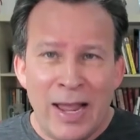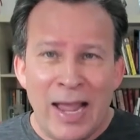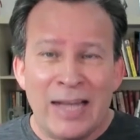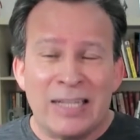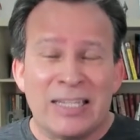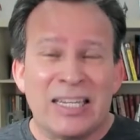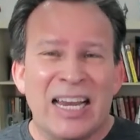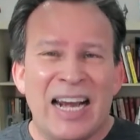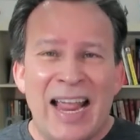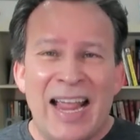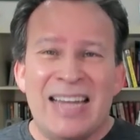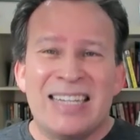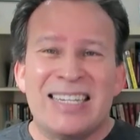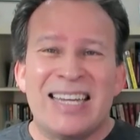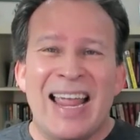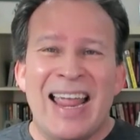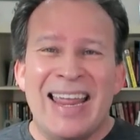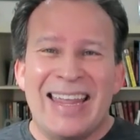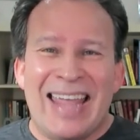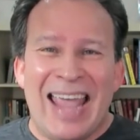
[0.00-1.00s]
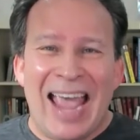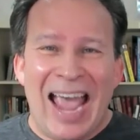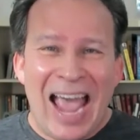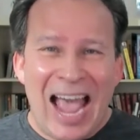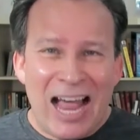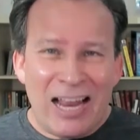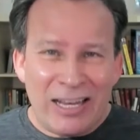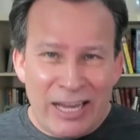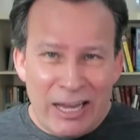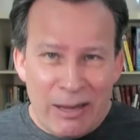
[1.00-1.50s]
And today's a
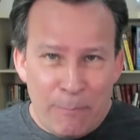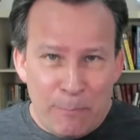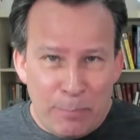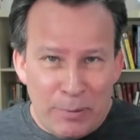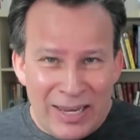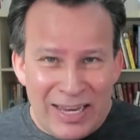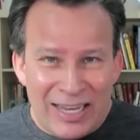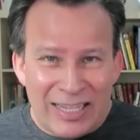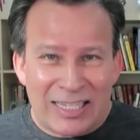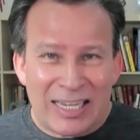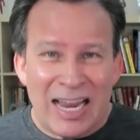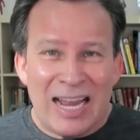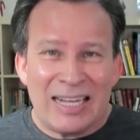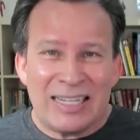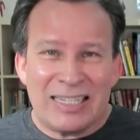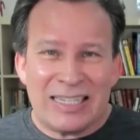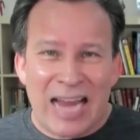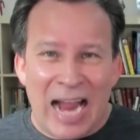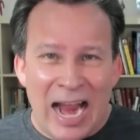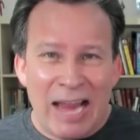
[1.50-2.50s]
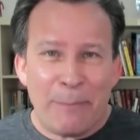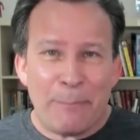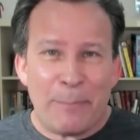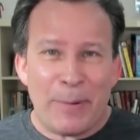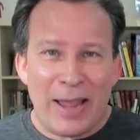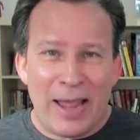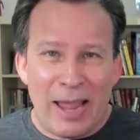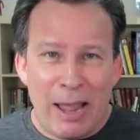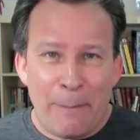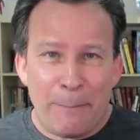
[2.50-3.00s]
Cali Blitz type
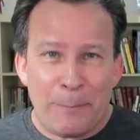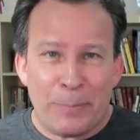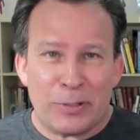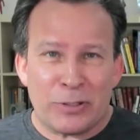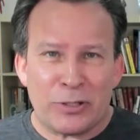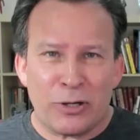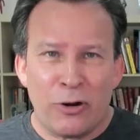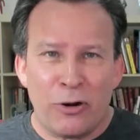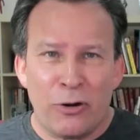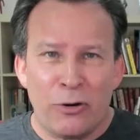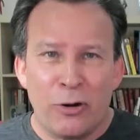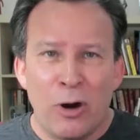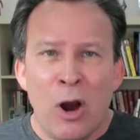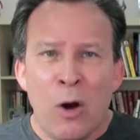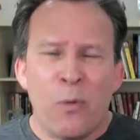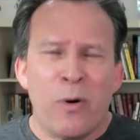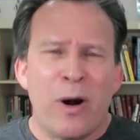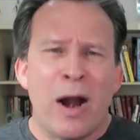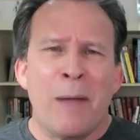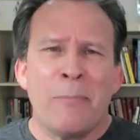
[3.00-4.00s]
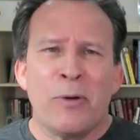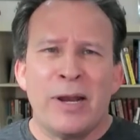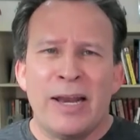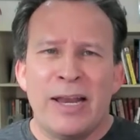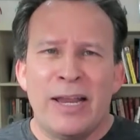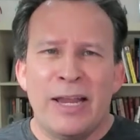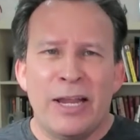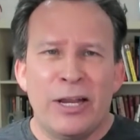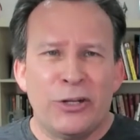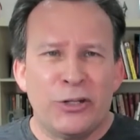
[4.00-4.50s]
episode where I'm
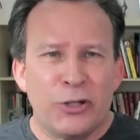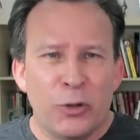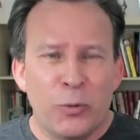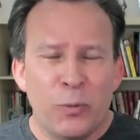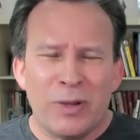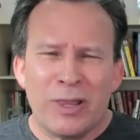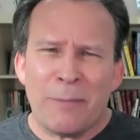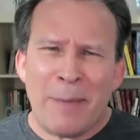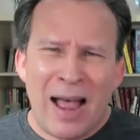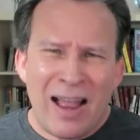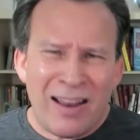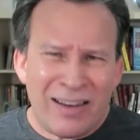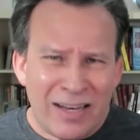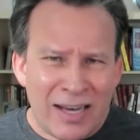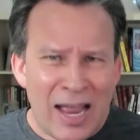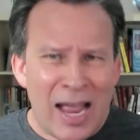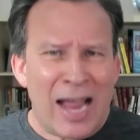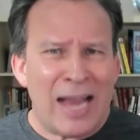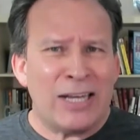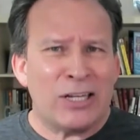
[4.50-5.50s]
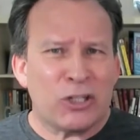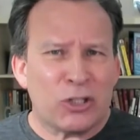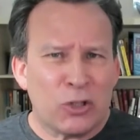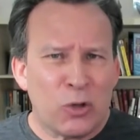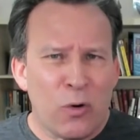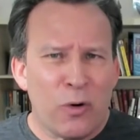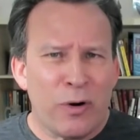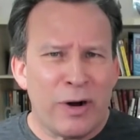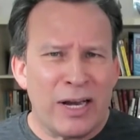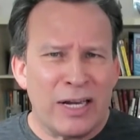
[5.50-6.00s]
going to hit you with about 9
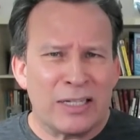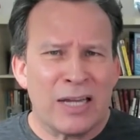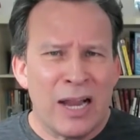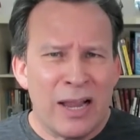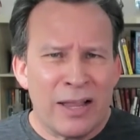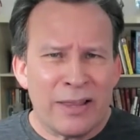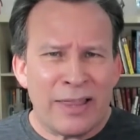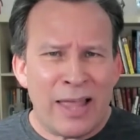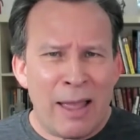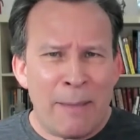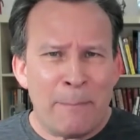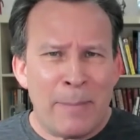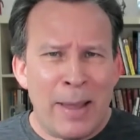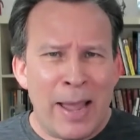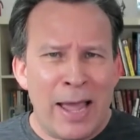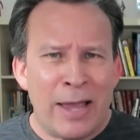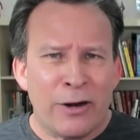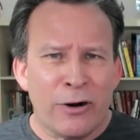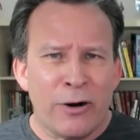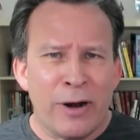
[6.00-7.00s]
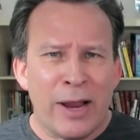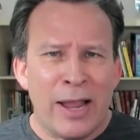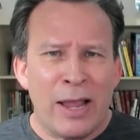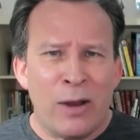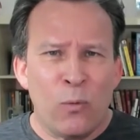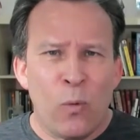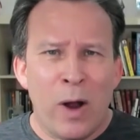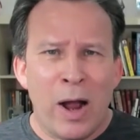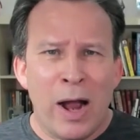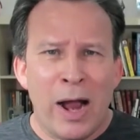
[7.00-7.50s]
stories that matter
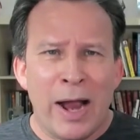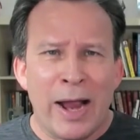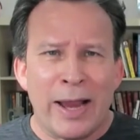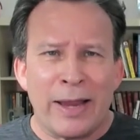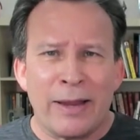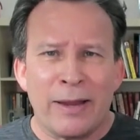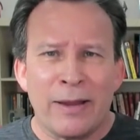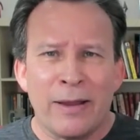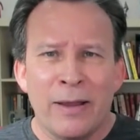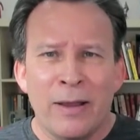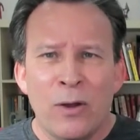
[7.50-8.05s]
and why.